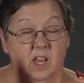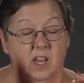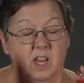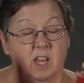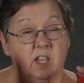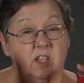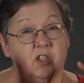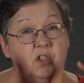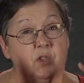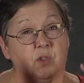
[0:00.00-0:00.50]

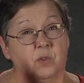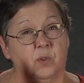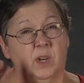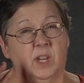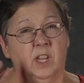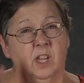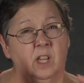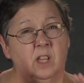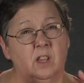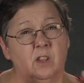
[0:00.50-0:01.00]
It's
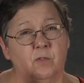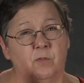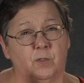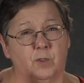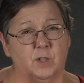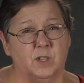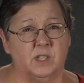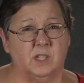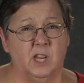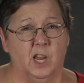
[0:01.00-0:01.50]
tricky the
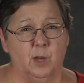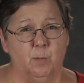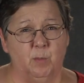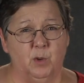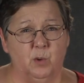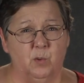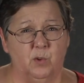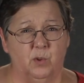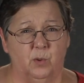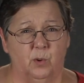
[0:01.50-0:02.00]
first time
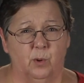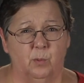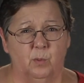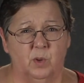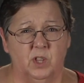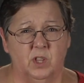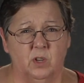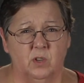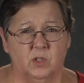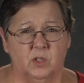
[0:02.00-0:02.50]
you do it
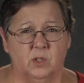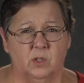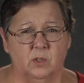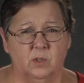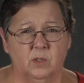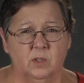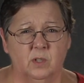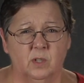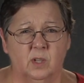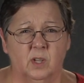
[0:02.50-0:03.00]
with your
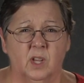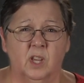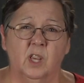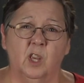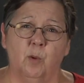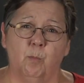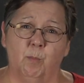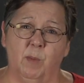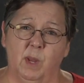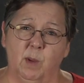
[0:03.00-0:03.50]
student,
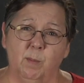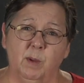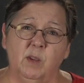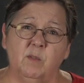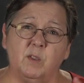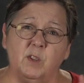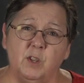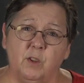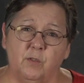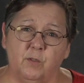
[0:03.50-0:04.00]
maybe
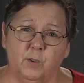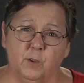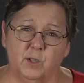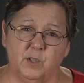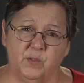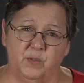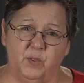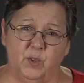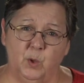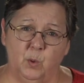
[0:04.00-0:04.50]
even the
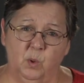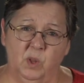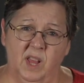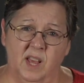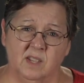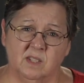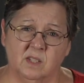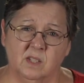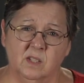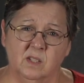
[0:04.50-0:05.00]
first few
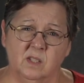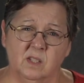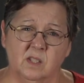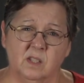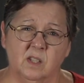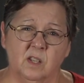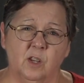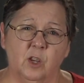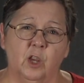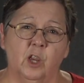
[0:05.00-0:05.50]
lessons,